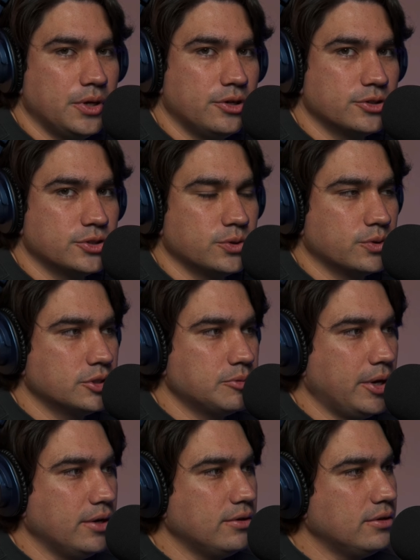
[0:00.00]
in your source
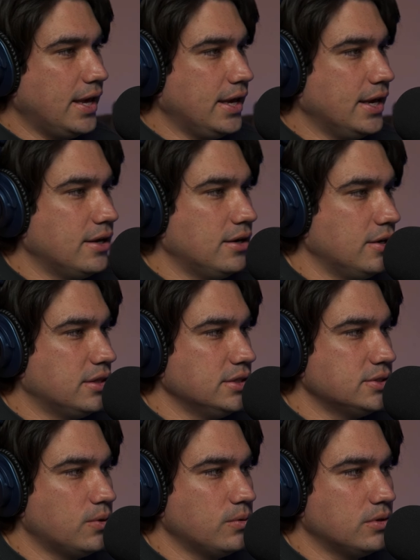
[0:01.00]
panel. And
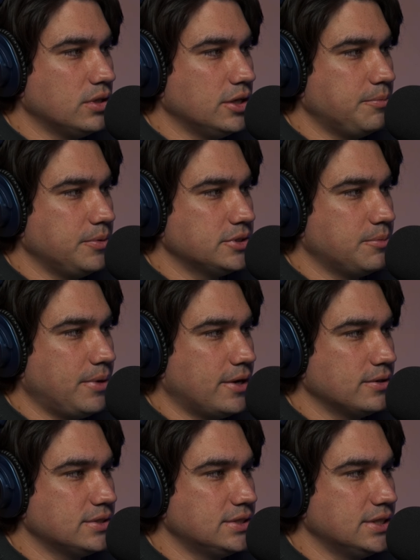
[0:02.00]
this whole clip is
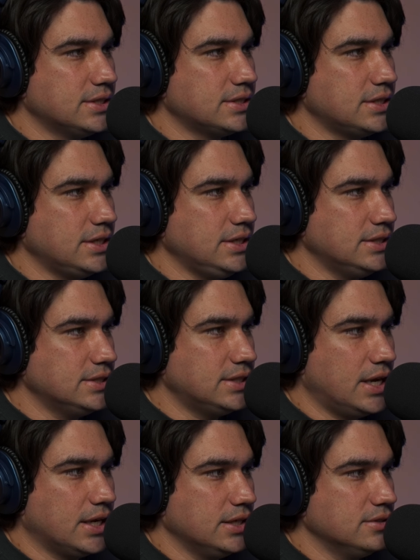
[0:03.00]
about 16
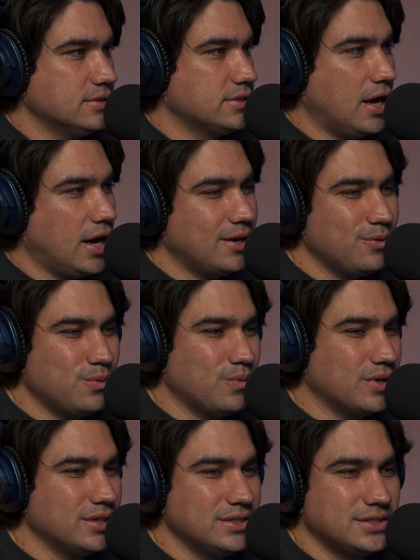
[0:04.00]
seconds. I don't
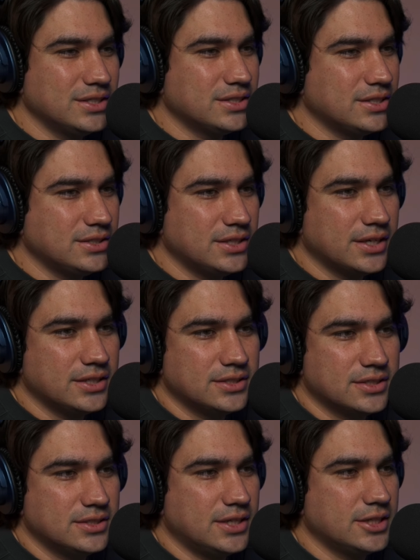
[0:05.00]
want 16 seconds
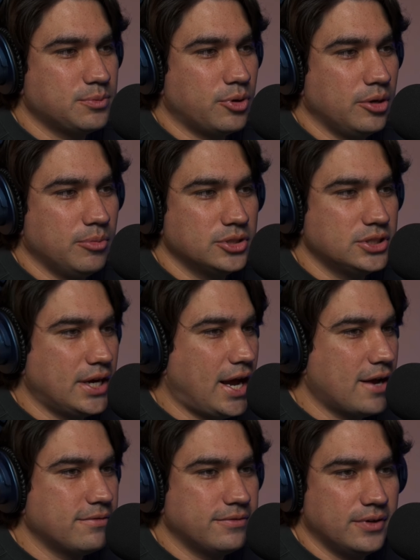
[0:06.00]
because that's pretty much
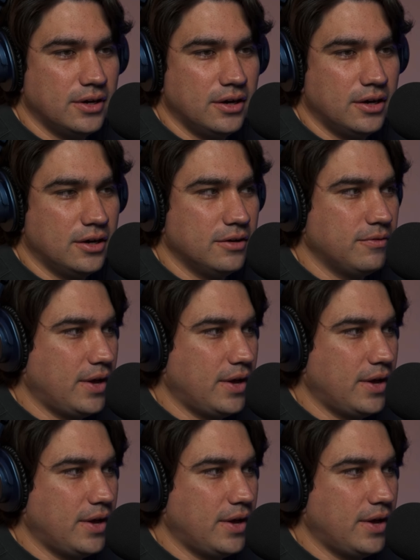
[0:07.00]
half of